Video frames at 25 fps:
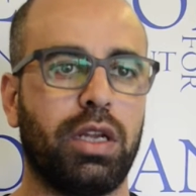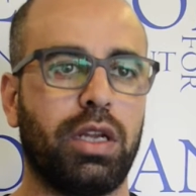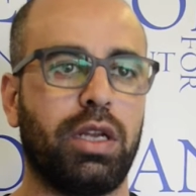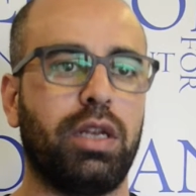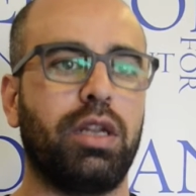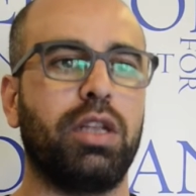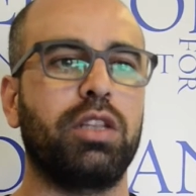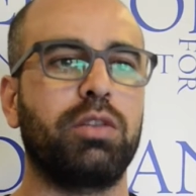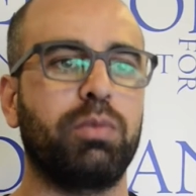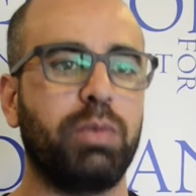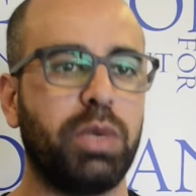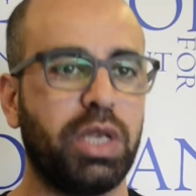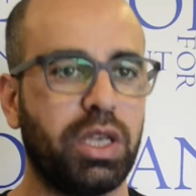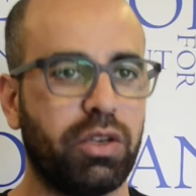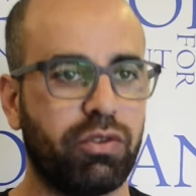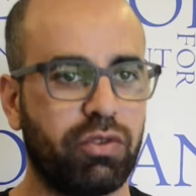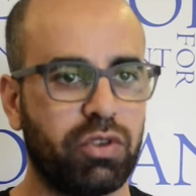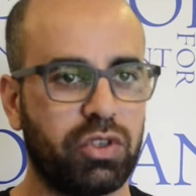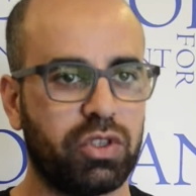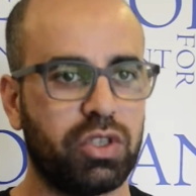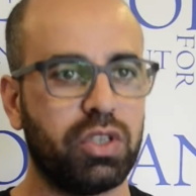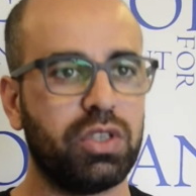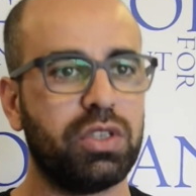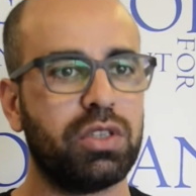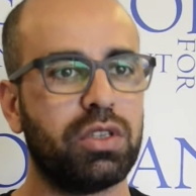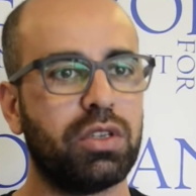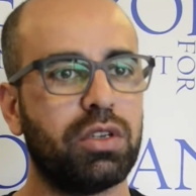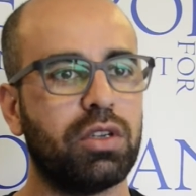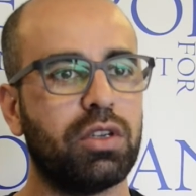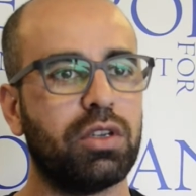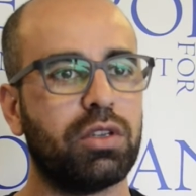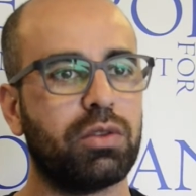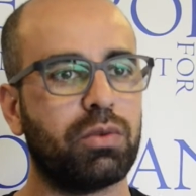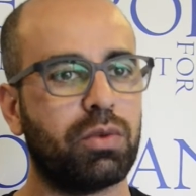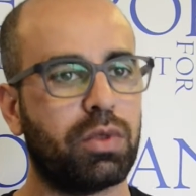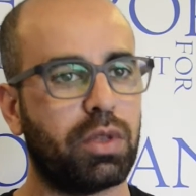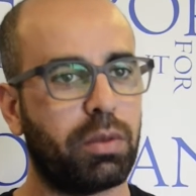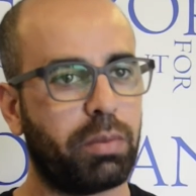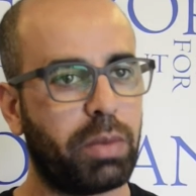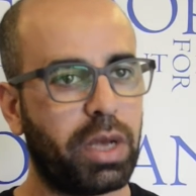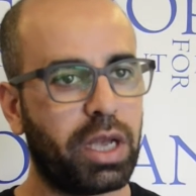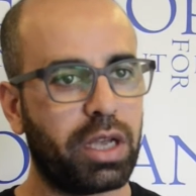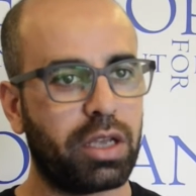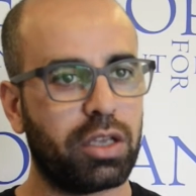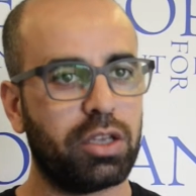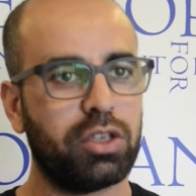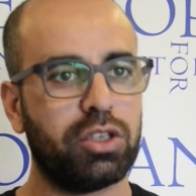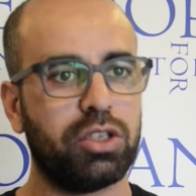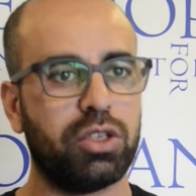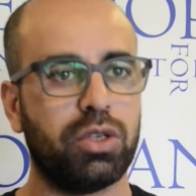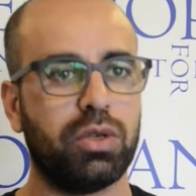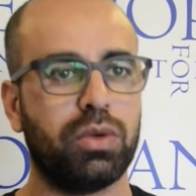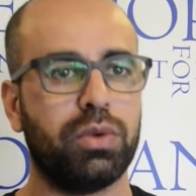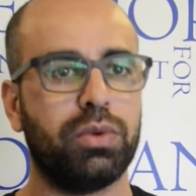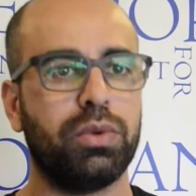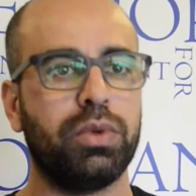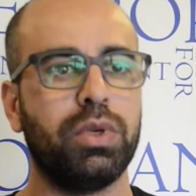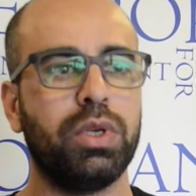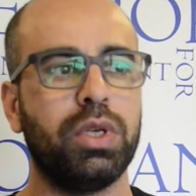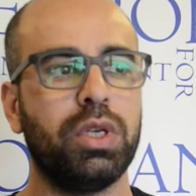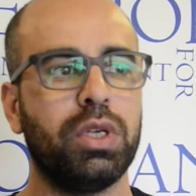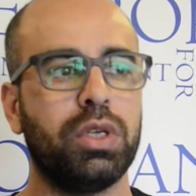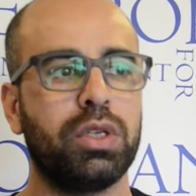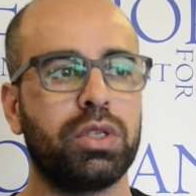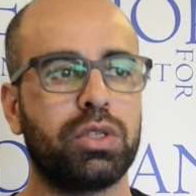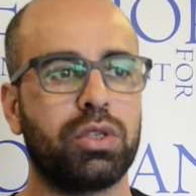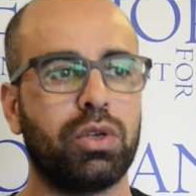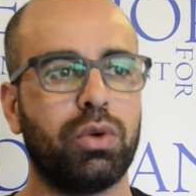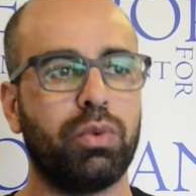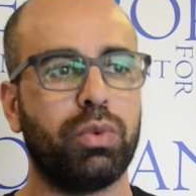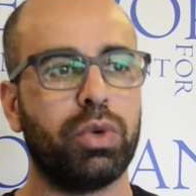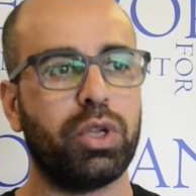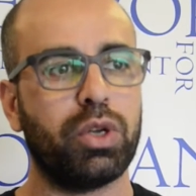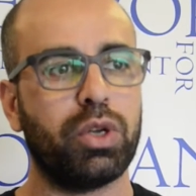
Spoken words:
not being registered with the back issue. So we